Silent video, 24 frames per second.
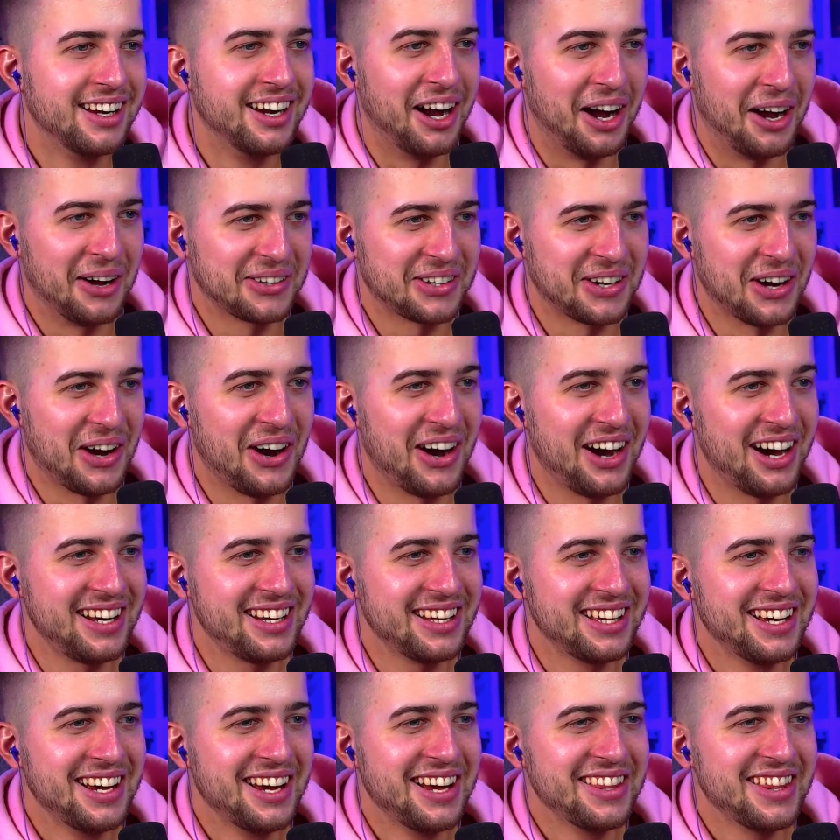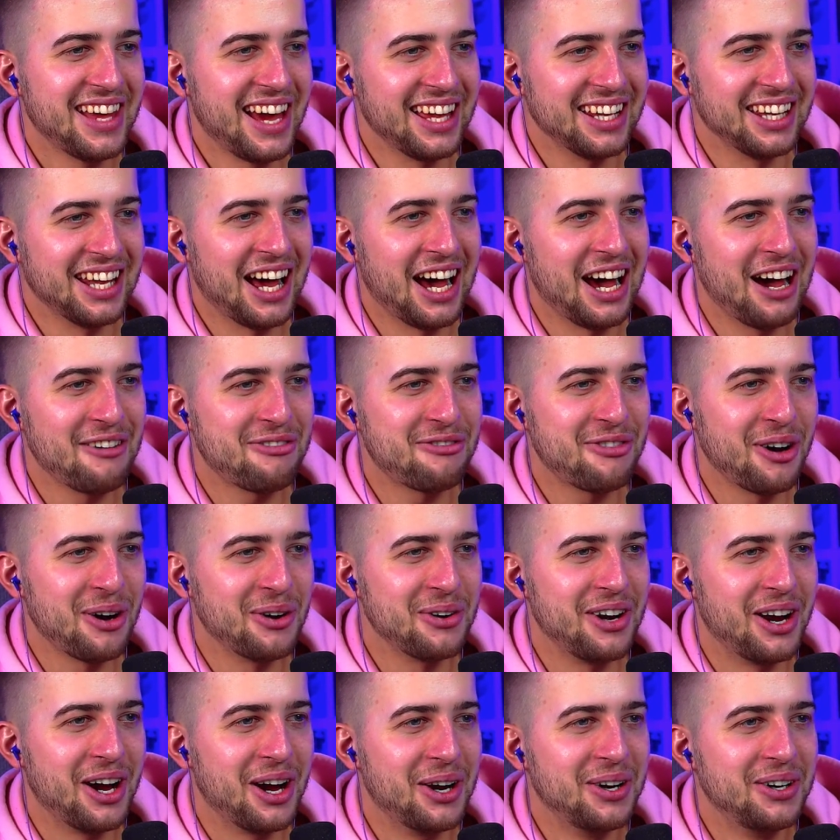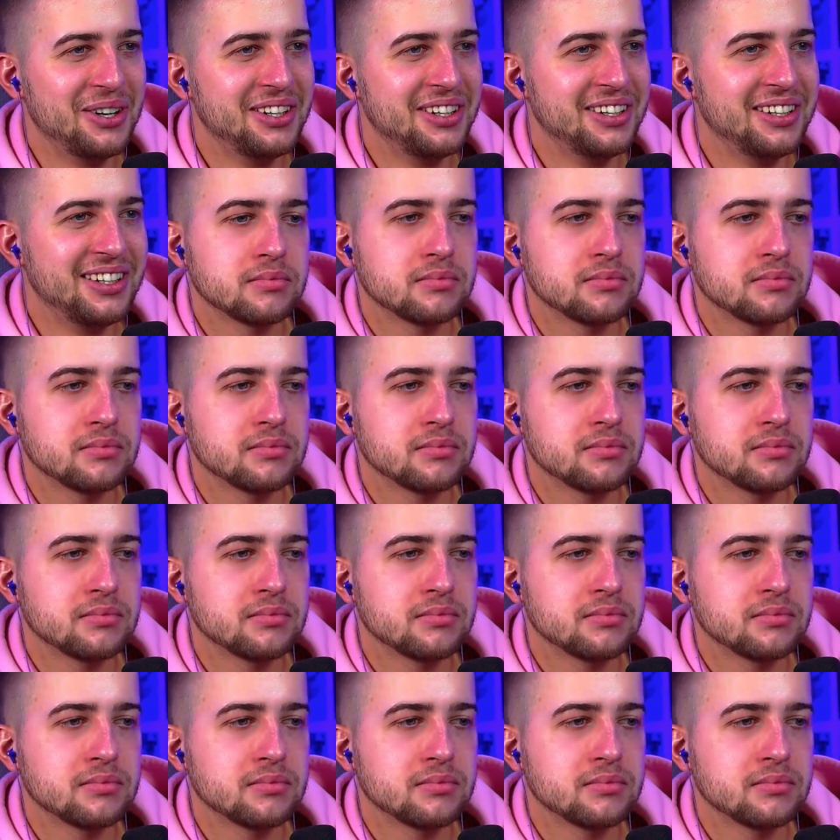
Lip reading: Oh god, that laugh. Oh no.